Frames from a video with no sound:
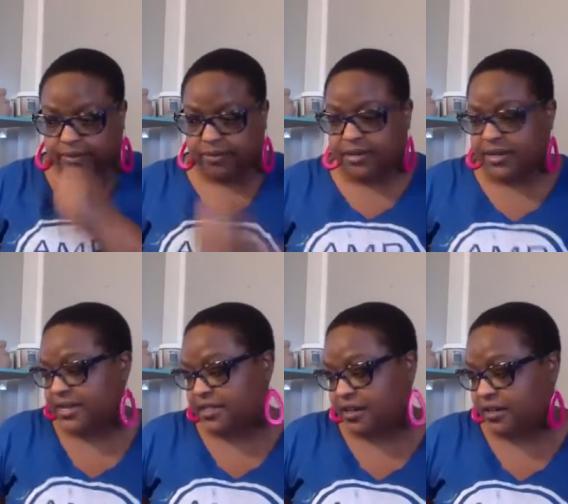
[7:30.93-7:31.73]
when I
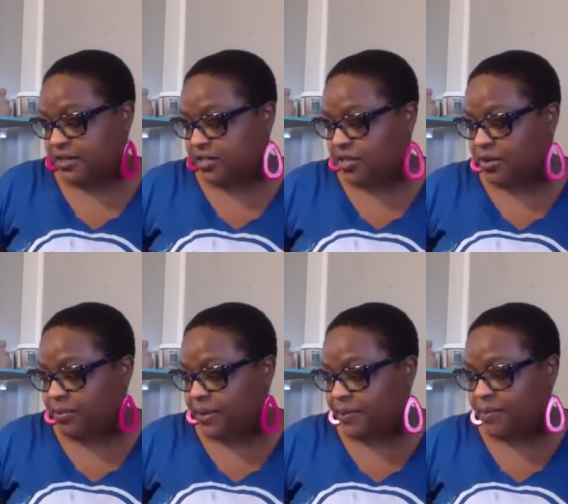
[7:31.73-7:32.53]
started showing
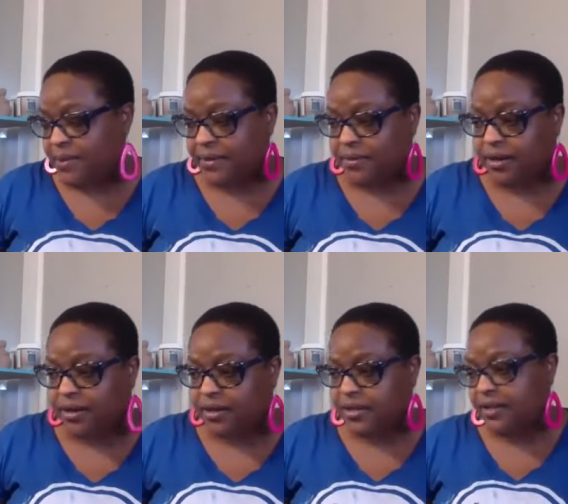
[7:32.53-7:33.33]
people my
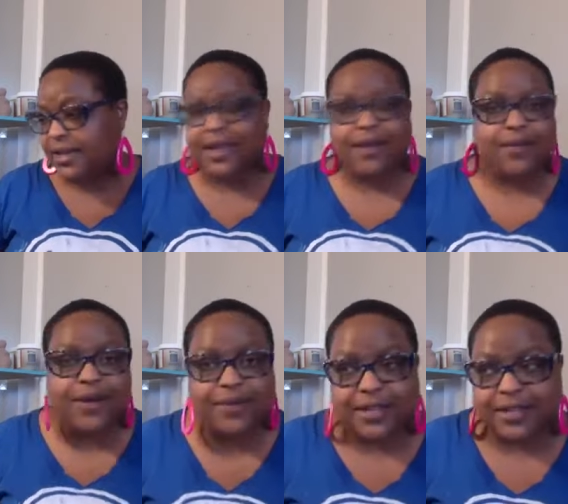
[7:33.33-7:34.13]
work, they're like, I
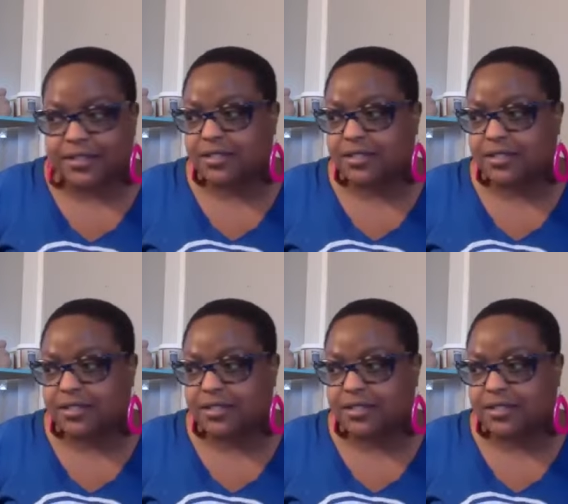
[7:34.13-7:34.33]
want one.